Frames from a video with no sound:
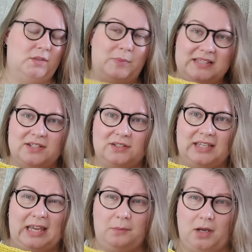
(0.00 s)
pattern
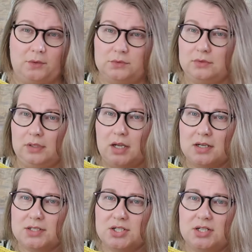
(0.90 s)
came out
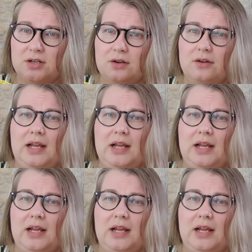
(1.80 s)
last year,